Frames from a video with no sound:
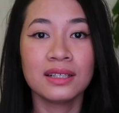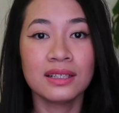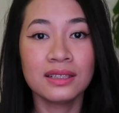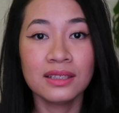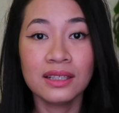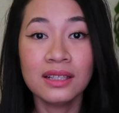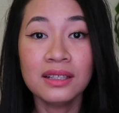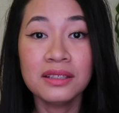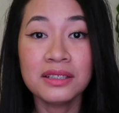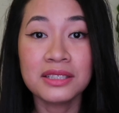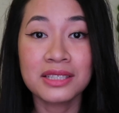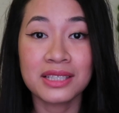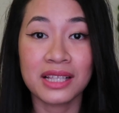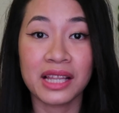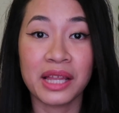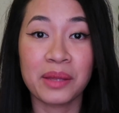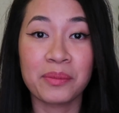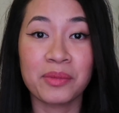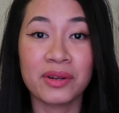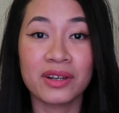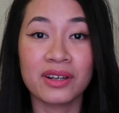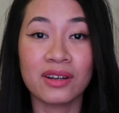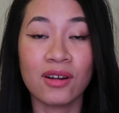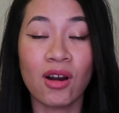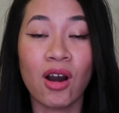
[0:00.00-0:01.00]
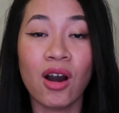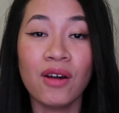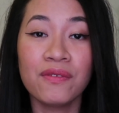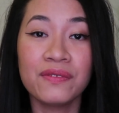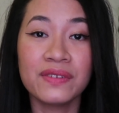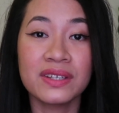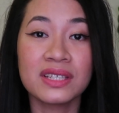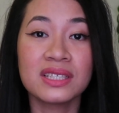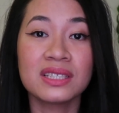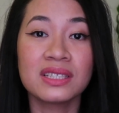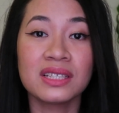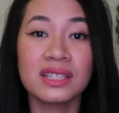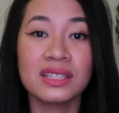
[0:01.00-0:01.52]
A little disclaimer,
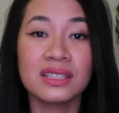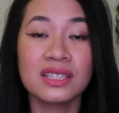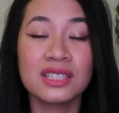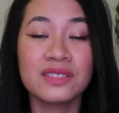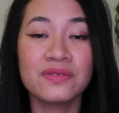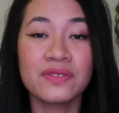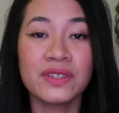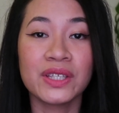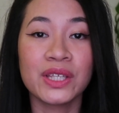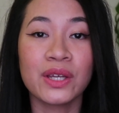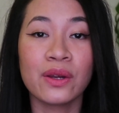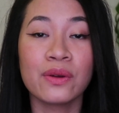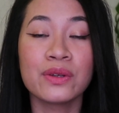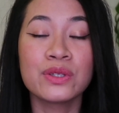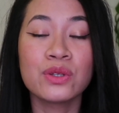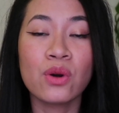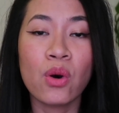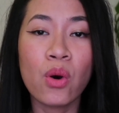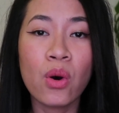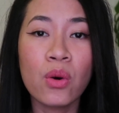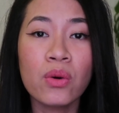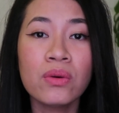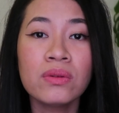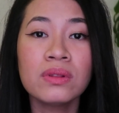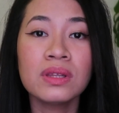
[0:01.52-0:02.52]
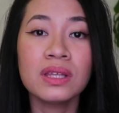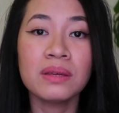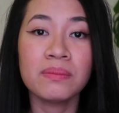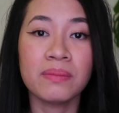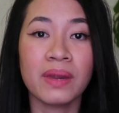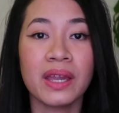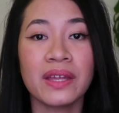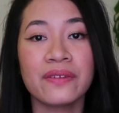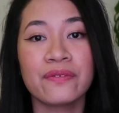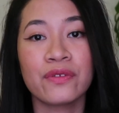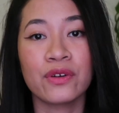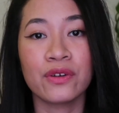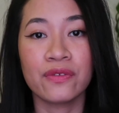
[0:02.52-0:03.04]
obviously this video is only
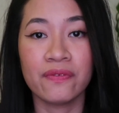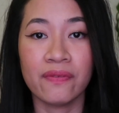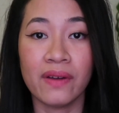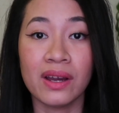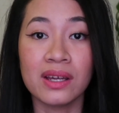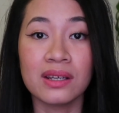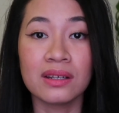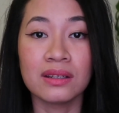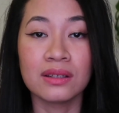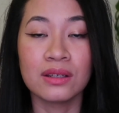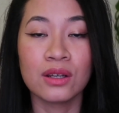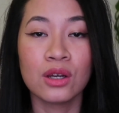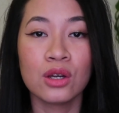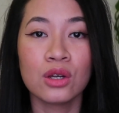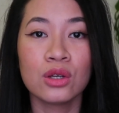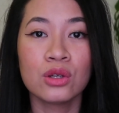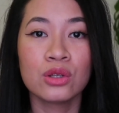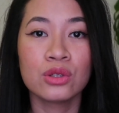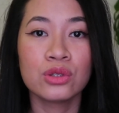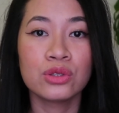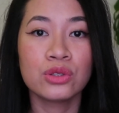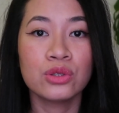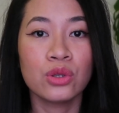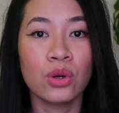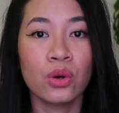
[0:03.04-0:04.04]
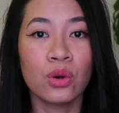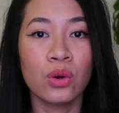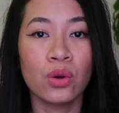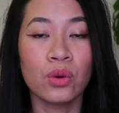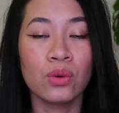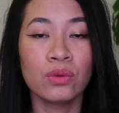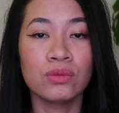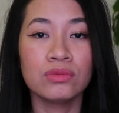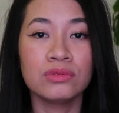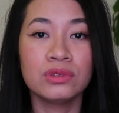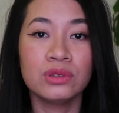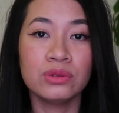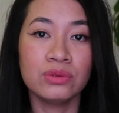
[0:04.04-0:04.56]
made for fun.
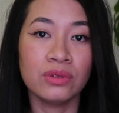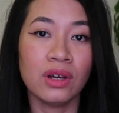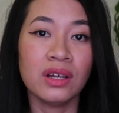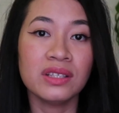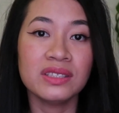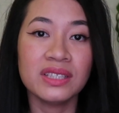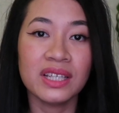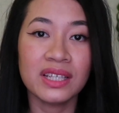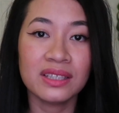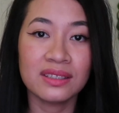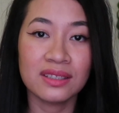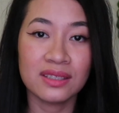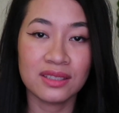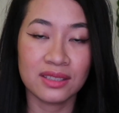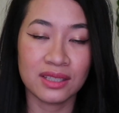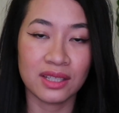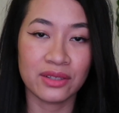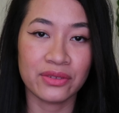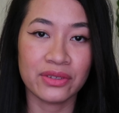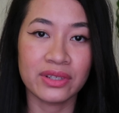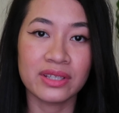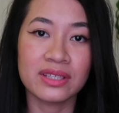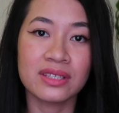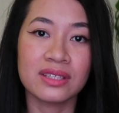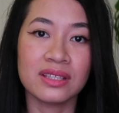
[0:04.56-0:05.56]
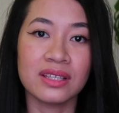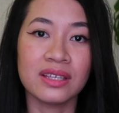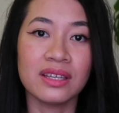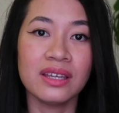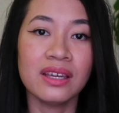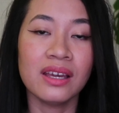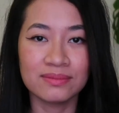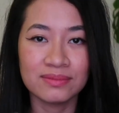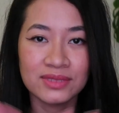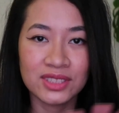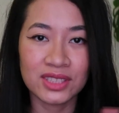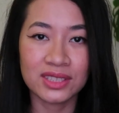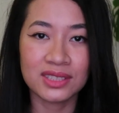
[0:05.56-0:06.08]
So do not take this
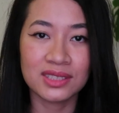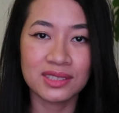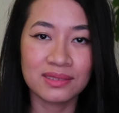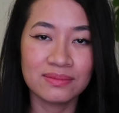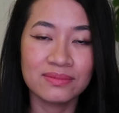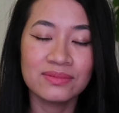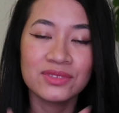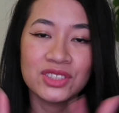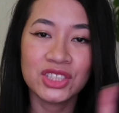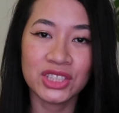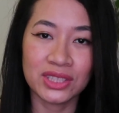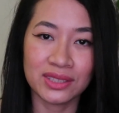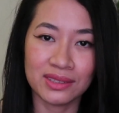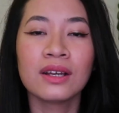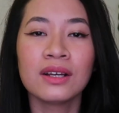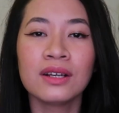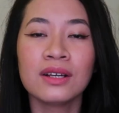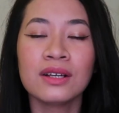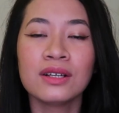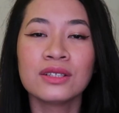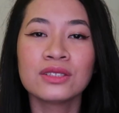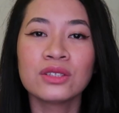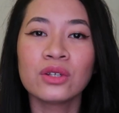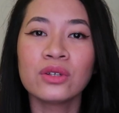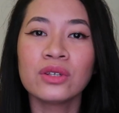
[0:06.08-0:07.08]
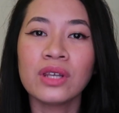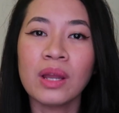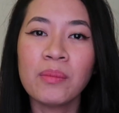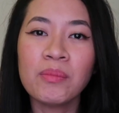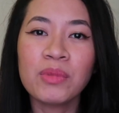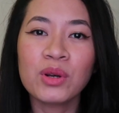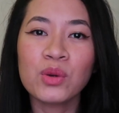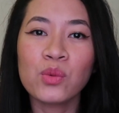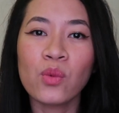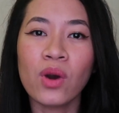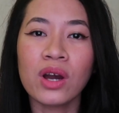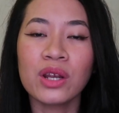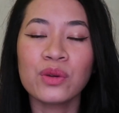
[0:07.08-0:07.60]
seriously, just chill. So
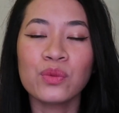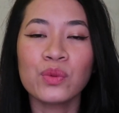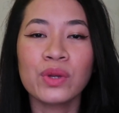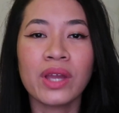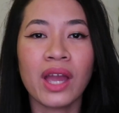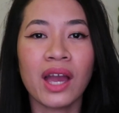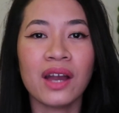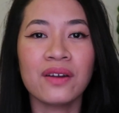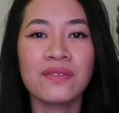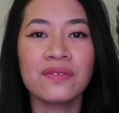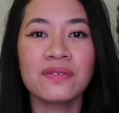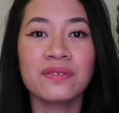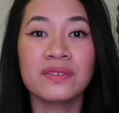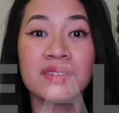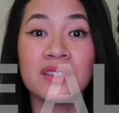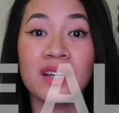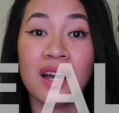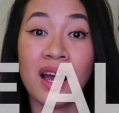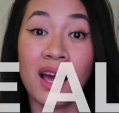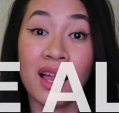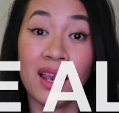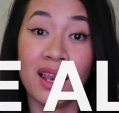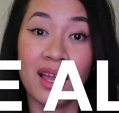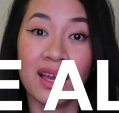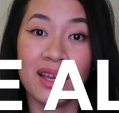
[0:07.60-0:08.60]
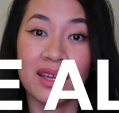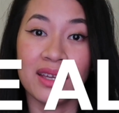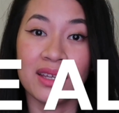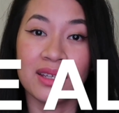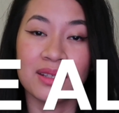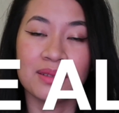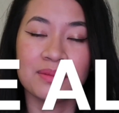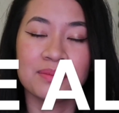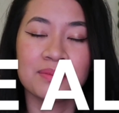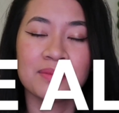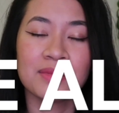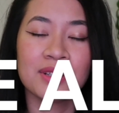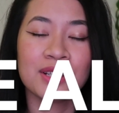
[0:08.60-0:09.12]
number 1, we have the
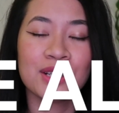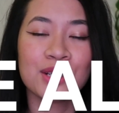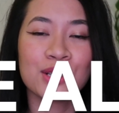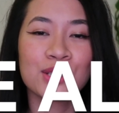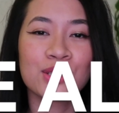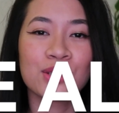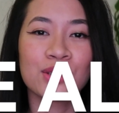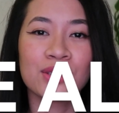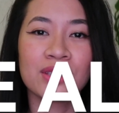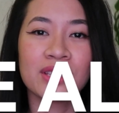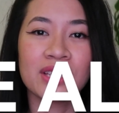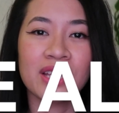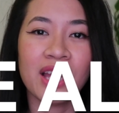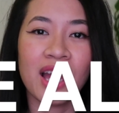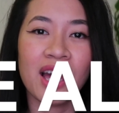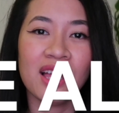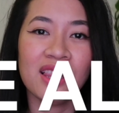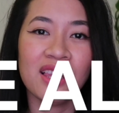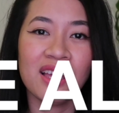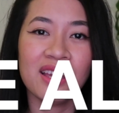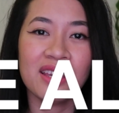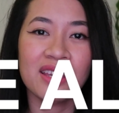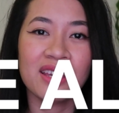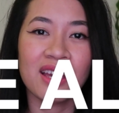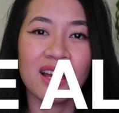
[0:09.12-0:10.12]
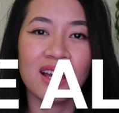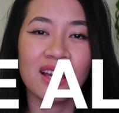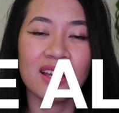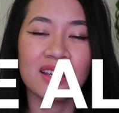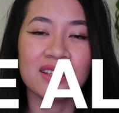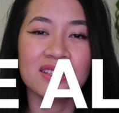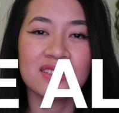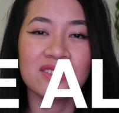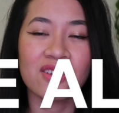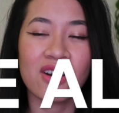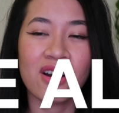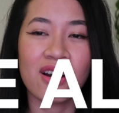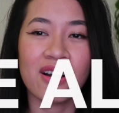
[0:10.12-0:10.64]
ALAY. So the ALAY
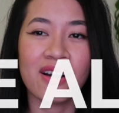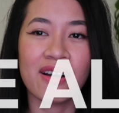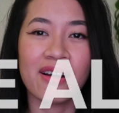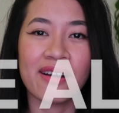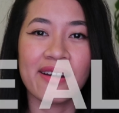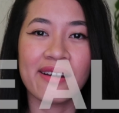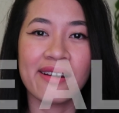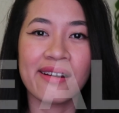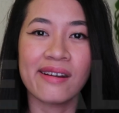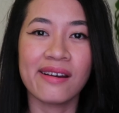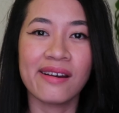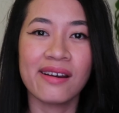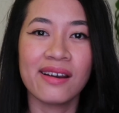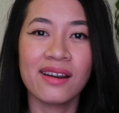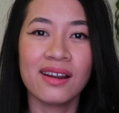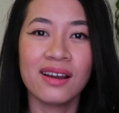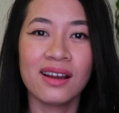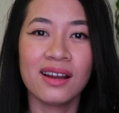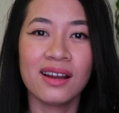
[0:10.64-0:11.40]
guys are